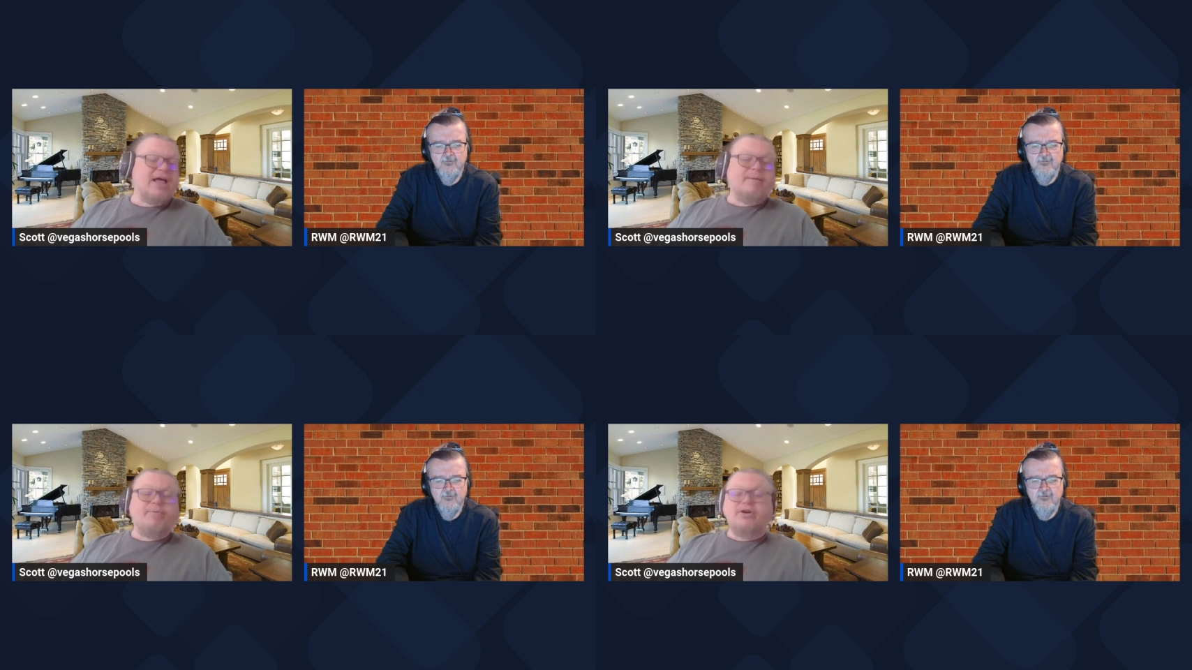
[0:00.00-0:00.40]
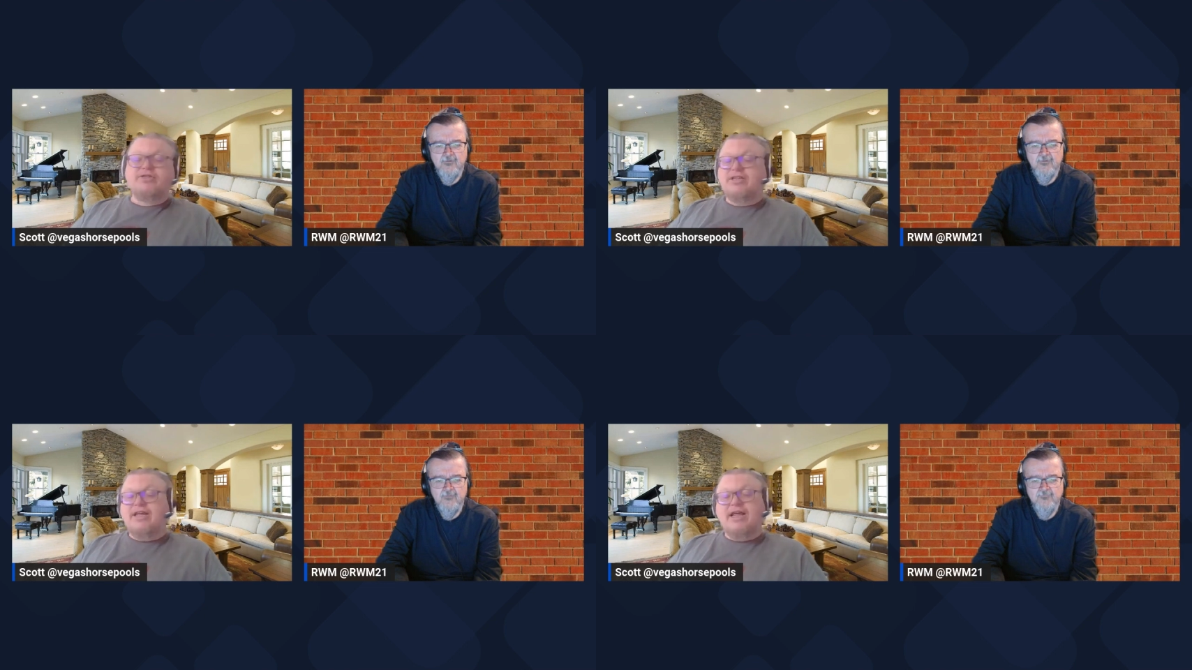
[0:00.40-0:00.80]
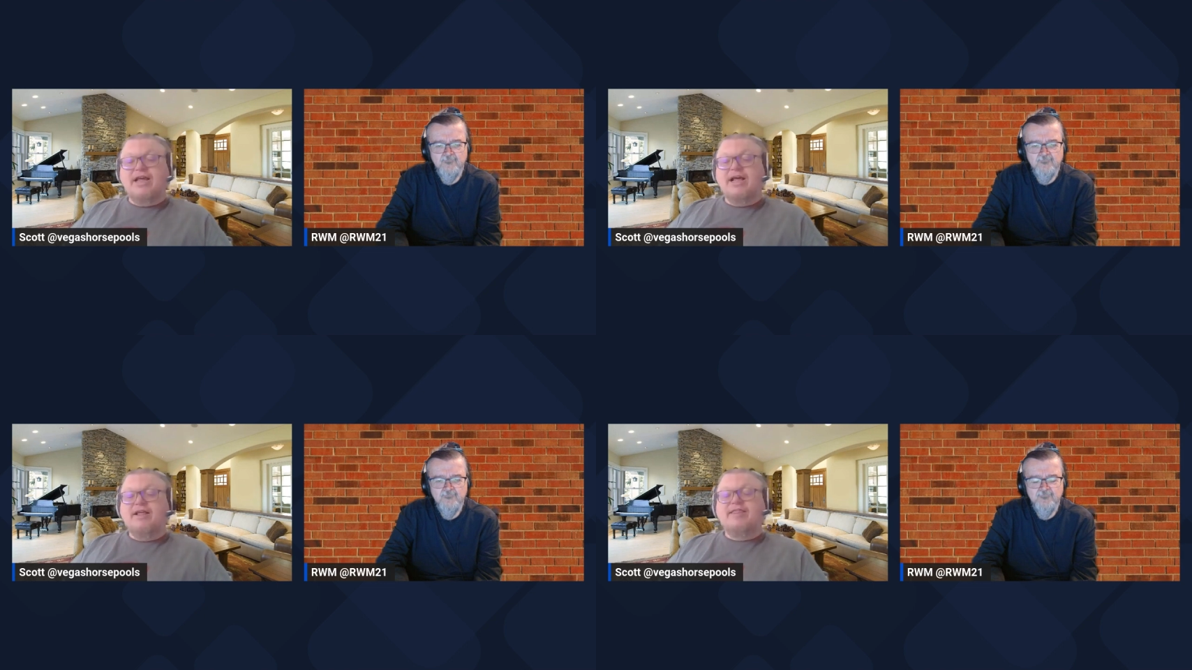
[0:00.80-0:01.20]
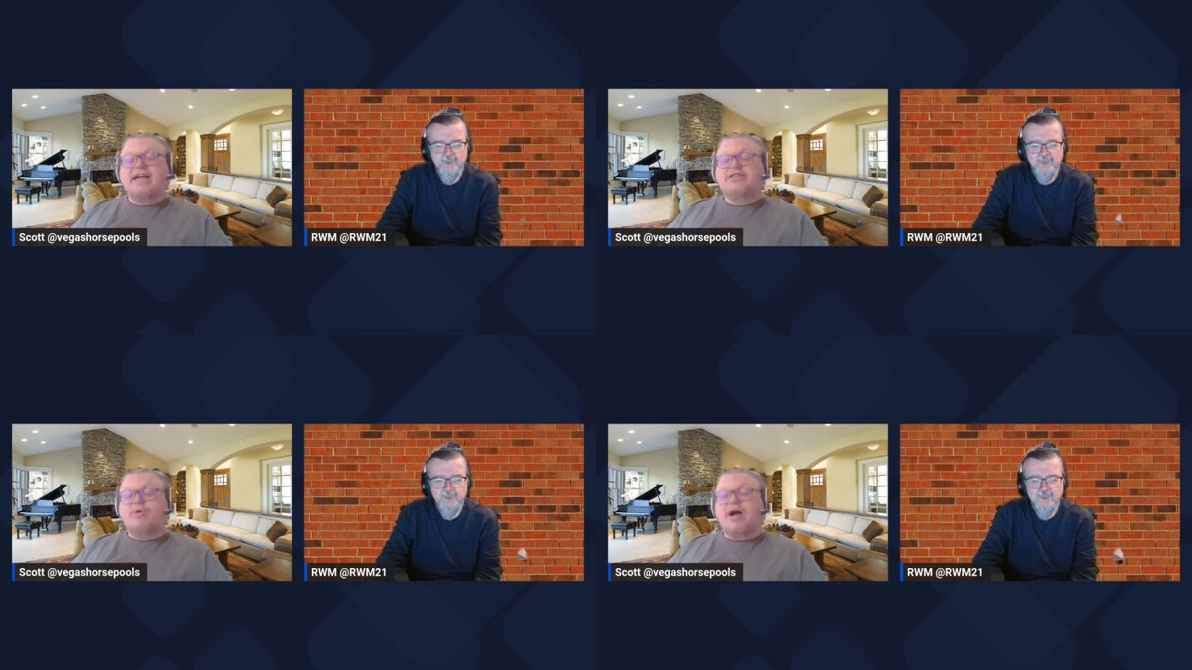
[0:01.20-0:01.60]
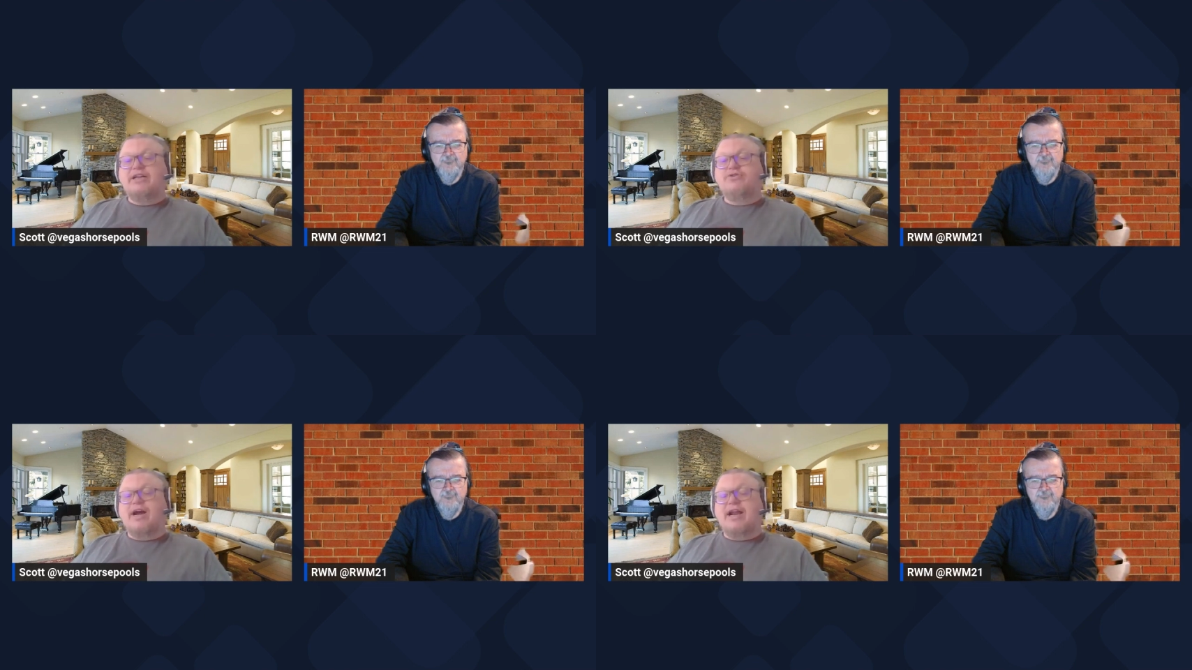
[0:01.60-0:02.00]
Speaker 1: Personally, that's why I
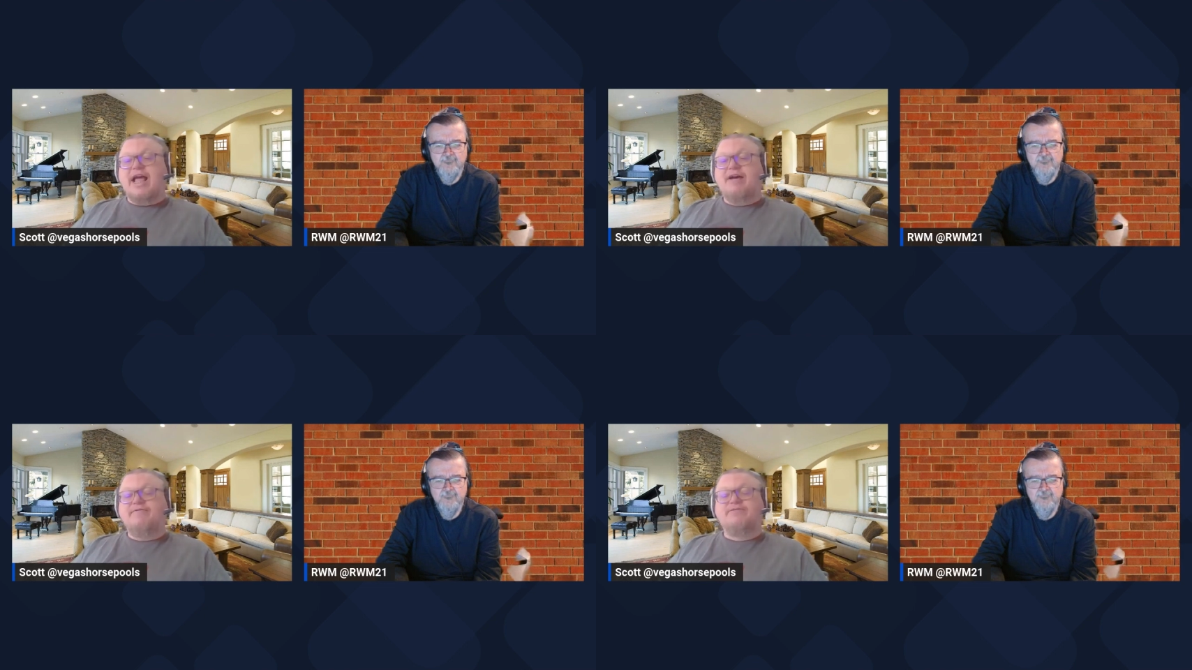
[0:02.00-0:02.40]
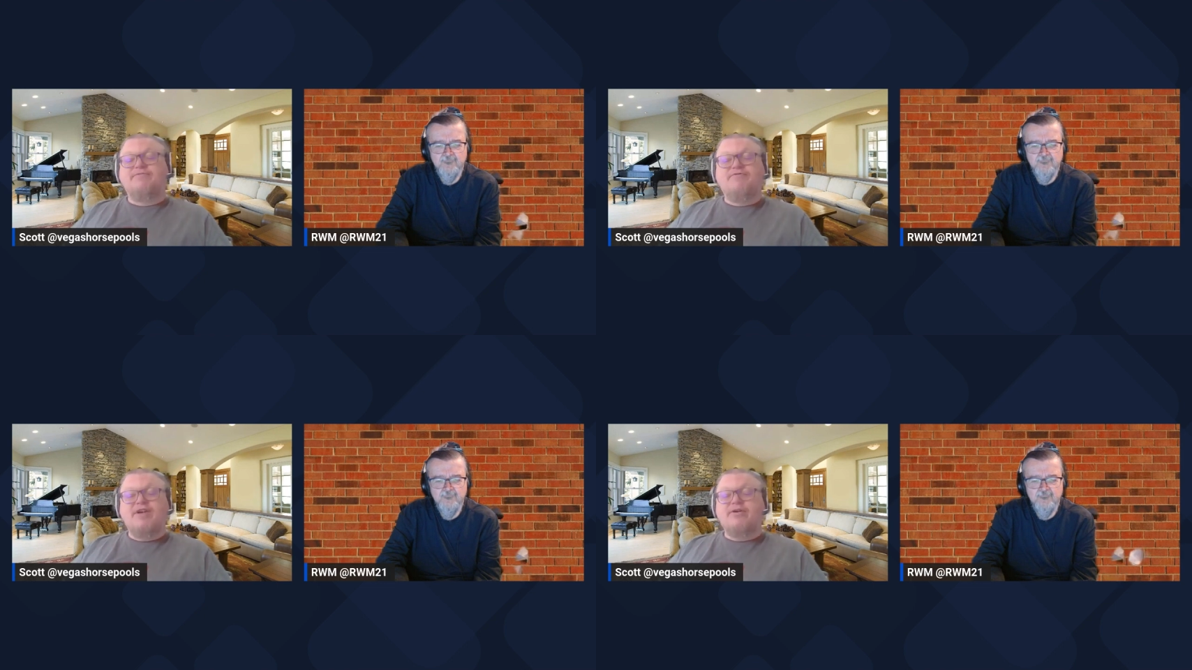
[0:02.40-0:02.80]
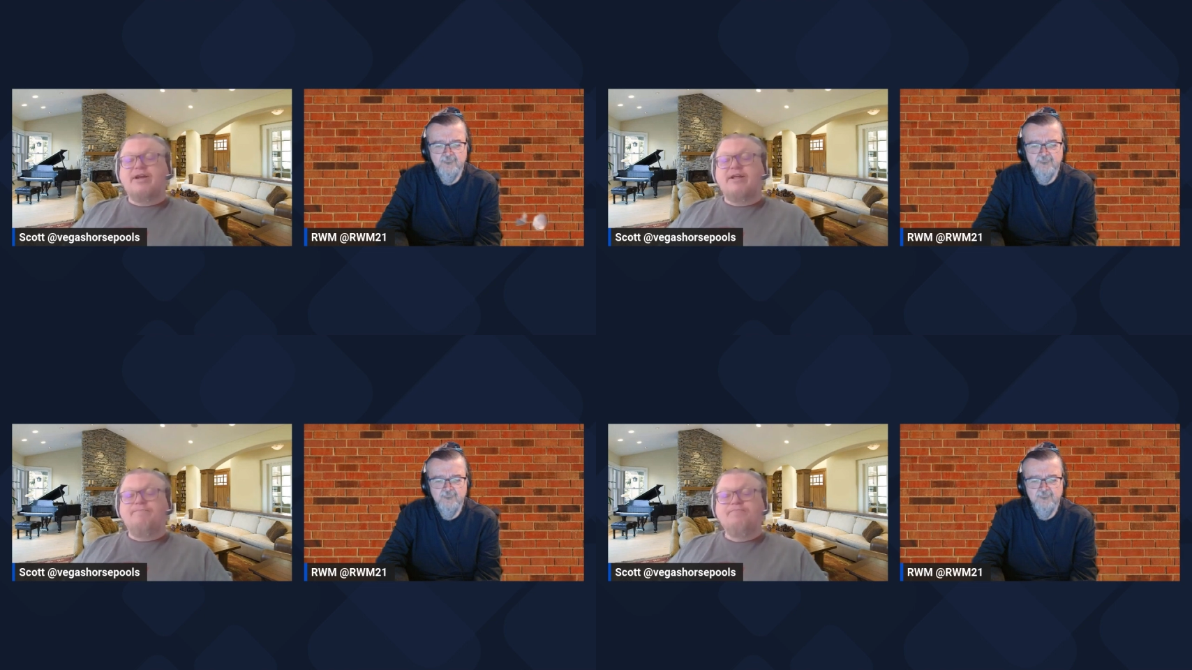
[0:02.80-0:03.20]
try to have as very